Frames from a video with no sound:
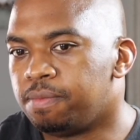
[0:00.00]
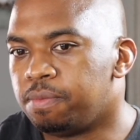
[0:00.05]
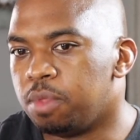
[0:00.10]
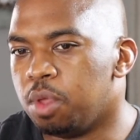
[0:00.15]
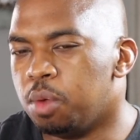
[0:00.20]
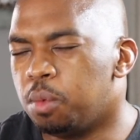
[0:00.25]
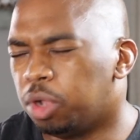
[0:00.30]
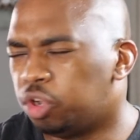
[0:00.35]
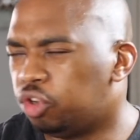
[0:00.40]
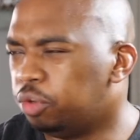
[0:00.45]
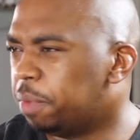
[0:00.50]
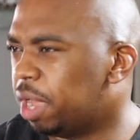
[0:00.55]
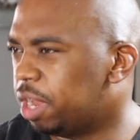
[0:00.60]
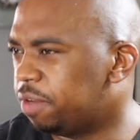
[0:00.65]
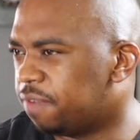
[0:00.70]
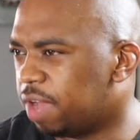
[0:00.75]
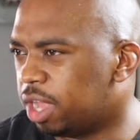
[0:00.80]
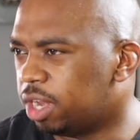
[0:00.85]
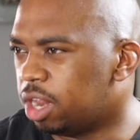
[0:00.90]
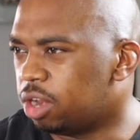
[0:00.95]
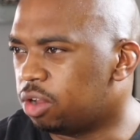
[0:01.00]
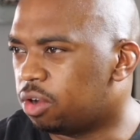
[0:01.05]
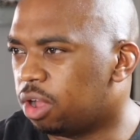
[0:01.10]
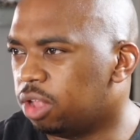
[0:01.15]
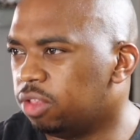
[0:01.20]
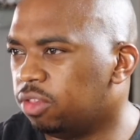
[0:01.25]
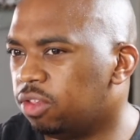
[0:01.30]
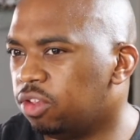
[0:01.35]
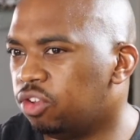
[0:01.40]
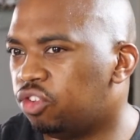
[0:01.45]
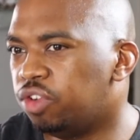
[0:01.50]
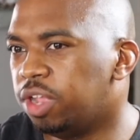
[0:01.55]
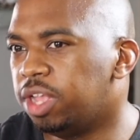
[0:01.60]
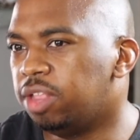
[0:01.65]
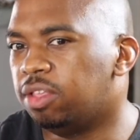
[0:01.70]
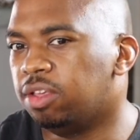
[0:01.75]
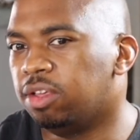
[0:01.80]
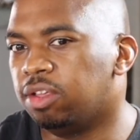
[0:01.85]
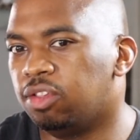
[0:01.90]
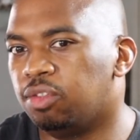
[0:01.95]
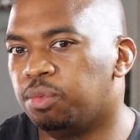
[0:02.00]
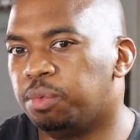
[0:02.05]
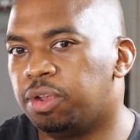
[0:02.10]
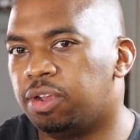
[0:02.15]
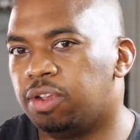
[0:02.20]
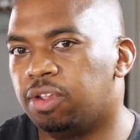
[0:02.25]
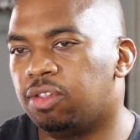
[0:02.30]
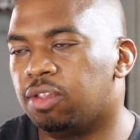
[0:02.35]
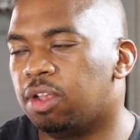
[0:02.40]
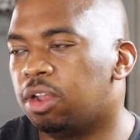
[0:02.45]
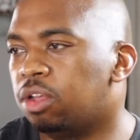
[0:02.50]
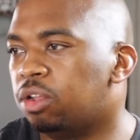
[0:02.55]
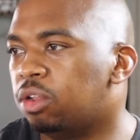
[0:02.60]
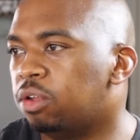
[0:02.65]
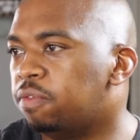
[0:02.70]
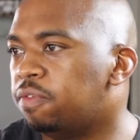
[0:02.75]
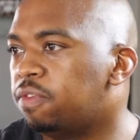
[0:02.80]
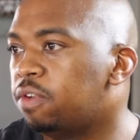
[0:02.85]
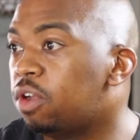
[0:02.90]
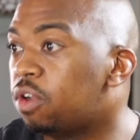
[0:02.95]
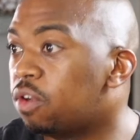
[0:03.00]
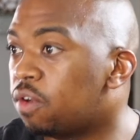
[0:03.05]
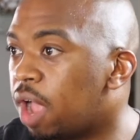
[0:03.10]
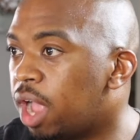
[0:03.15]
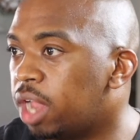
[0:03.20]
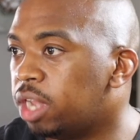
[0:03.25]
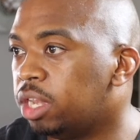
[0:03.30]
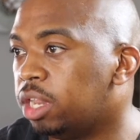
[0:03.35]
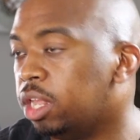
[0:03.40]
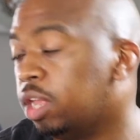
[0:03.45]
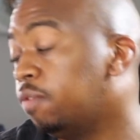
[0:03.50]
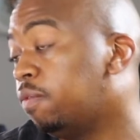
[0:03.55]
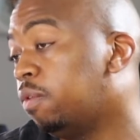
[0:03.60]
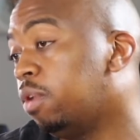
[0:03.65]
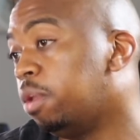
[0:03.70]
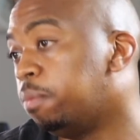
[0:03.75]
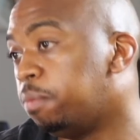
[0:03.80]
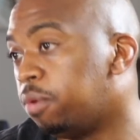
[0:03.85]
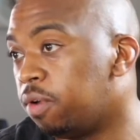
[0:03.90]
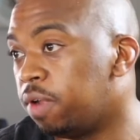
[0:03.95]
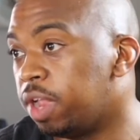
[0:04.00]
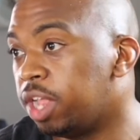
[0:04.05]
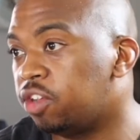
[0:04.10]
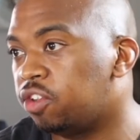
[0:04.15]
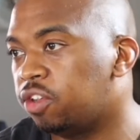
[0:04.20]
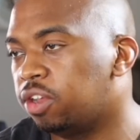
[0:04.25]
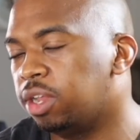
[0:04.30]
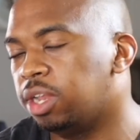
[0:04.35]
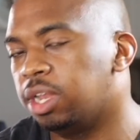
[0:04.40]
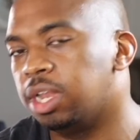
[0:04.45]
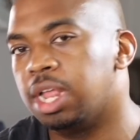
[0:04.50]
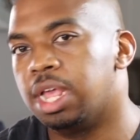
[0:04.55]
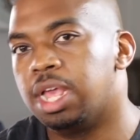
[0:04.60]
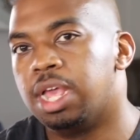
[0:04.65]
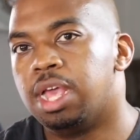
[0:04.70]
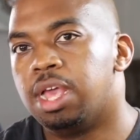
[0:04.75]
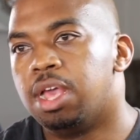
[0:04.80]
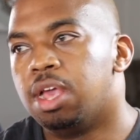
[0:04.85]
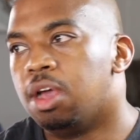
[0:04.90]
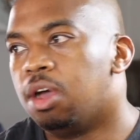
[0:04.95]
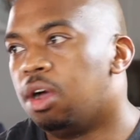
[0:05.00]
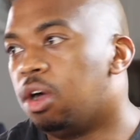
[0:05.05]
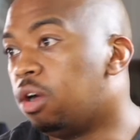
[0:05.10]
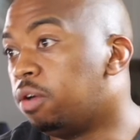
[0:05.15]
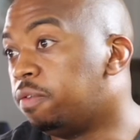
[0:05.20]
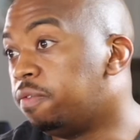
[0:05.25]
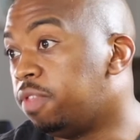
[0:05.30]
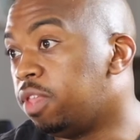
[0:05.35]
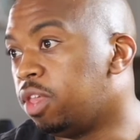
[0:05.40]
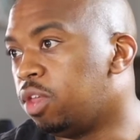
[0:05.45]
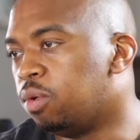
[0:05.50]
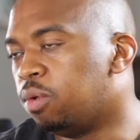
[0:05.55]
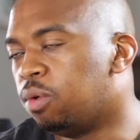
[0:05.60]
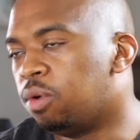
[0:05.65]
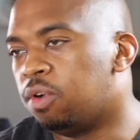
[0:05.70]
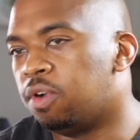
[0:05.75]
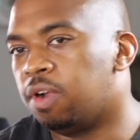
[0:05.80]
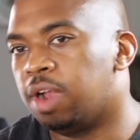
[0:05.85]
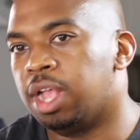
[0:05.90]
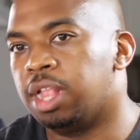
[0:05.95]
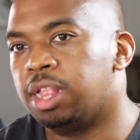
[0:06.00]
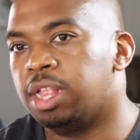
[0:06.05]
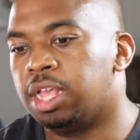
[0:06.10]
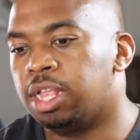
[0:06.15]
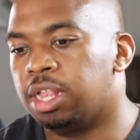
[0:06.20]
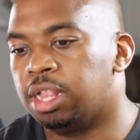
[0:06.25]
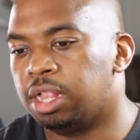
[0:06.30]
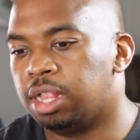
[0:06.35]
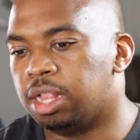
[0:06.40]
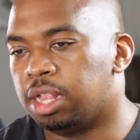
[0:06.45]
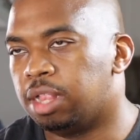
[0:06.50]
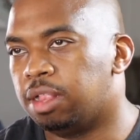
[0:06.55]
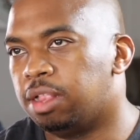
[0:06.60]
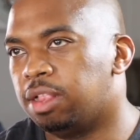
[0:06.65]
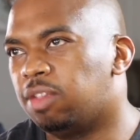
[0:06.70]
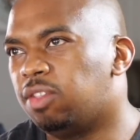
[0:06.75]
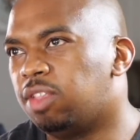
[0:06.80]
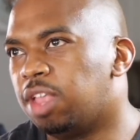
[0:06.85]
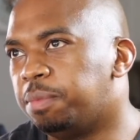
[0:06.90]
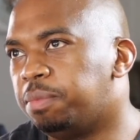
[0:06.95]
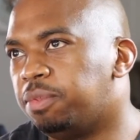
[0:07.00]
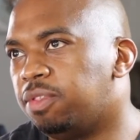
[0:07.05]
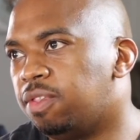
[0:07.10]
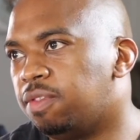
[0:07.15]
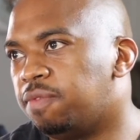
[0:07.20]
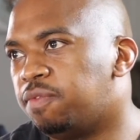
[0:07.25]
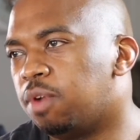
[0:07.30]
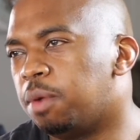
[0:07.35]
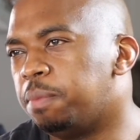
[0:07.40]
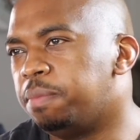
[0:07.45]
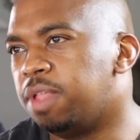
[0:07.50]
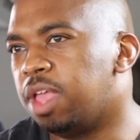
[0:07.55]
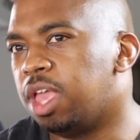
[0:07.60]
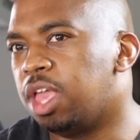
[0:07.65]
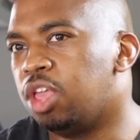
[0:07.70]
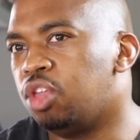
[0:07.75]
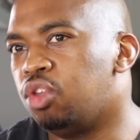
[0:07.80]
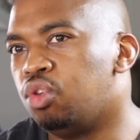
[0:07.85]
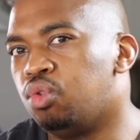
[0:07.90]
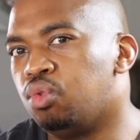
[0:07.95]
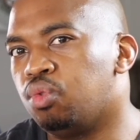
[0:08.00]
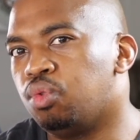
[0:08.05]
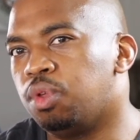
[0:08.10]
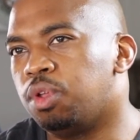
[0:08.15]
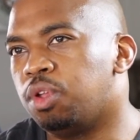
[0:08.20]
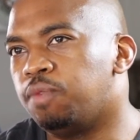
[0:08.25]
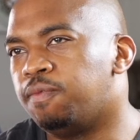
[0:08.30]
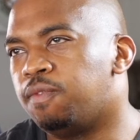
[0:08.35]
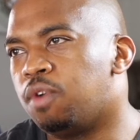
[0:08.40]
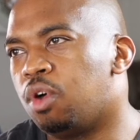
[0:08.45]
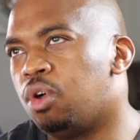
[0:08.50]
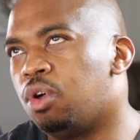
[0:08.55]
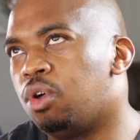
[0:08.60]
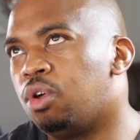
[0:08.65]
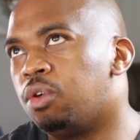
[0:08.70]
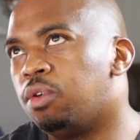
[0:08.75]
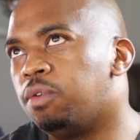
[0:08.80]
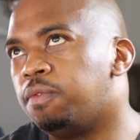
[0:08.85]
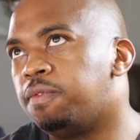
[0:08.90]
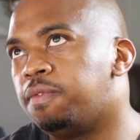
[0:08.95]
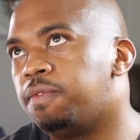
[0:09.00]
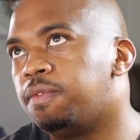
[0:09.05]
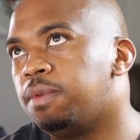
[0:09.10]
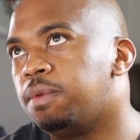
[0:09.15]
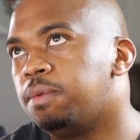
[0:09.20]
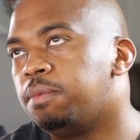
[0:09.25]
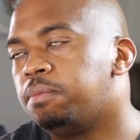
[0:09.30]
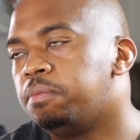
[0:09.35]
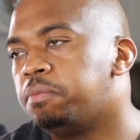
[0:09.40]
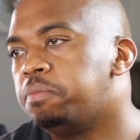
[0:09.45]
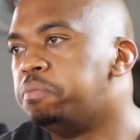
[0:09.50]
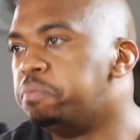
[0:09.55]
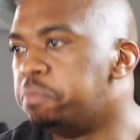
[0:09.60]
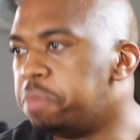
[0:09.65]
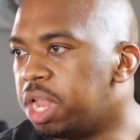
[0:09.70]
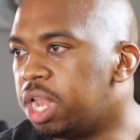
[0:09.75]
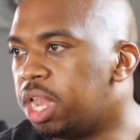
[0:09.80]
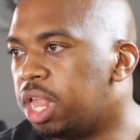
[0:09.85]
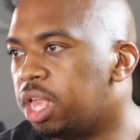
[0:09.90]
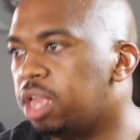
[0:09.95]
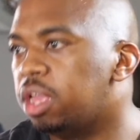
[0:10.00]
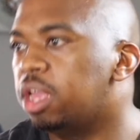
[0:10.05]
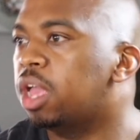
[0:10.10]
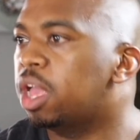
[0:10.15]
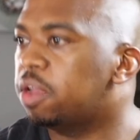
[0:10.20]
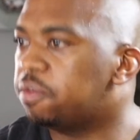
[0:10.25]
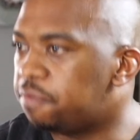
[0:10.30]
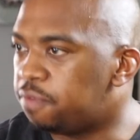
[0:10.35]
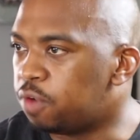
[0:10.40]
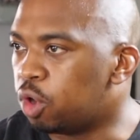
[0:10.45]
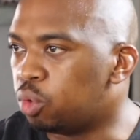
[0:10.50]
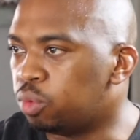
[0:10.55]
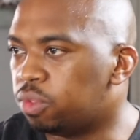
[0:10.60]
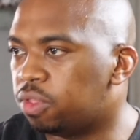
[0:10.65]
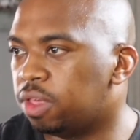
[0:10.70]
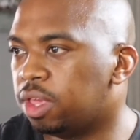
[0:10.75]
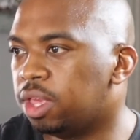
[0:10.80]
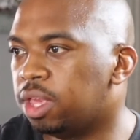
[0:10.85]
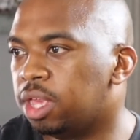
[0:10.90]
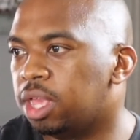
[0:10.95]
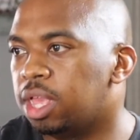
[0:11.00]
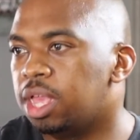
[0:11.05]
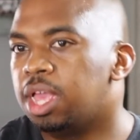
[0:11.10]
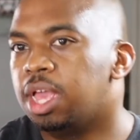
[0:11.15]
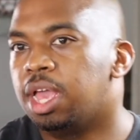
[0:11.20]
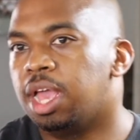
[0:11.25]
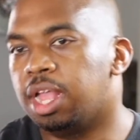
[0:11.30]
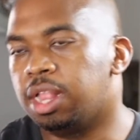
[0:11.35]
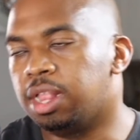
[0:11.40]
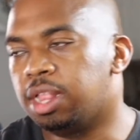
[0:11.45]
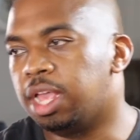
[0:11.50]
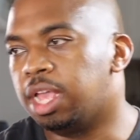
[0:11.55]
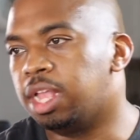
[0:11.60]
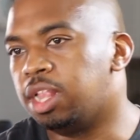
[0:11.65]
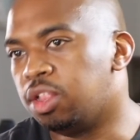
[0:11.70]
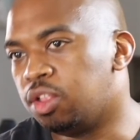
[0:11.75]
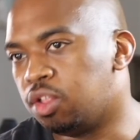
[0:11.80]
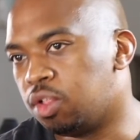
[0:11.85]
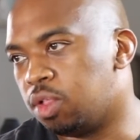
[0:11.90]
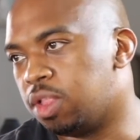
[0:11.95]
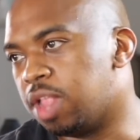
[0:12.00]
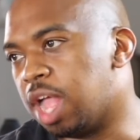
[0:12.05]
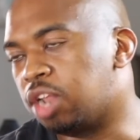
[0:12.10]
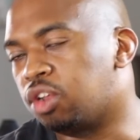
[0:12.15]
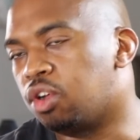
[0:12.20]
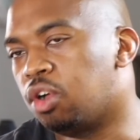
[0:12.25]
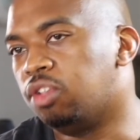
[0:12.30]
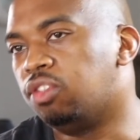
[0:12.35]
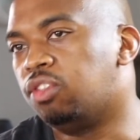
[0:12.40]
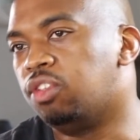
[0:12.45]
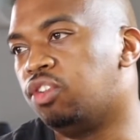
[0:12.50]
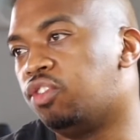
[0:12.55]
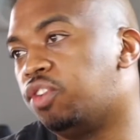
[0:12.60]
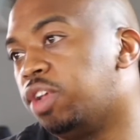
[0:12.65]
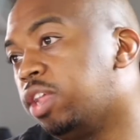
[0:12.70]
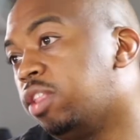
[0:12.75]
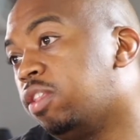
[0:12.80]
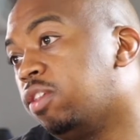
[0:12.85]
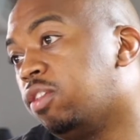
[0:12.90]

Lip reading: what you might find in concentrators, which is a lot of grinding for liberation of the ore, and then steps from there you involve milling, floating, and then that concentrate is